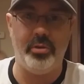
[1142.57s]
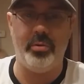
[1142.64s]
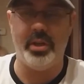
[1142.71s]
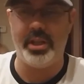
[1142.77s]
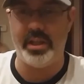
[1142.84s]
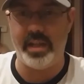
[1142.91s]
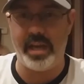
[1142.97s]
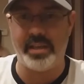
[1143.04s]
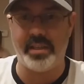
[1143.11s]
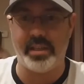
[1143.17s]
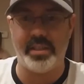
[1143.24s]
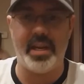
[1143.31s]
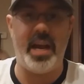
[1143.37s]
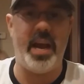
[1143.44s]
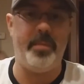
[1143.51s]
and then that
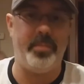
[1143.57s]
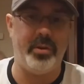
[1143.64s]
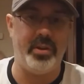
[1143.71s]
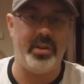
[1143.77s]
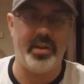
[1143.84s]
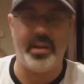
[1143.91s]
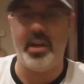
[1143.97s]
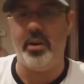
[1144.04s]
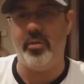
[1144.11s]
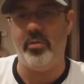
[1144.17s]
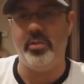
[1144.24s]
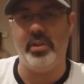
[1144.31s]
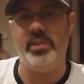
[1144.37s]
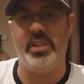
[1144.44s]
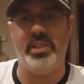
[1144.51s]
doesn't happen and then you
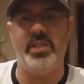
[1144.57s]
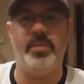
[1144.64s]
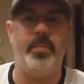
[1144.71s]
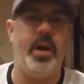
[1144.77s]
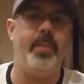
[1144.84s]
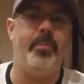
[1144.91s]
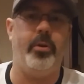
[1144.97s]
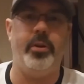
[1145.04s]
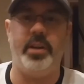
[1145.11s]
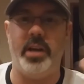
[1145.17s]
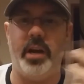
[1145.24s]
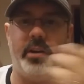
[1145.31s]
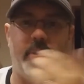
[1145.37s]
know this is my party not your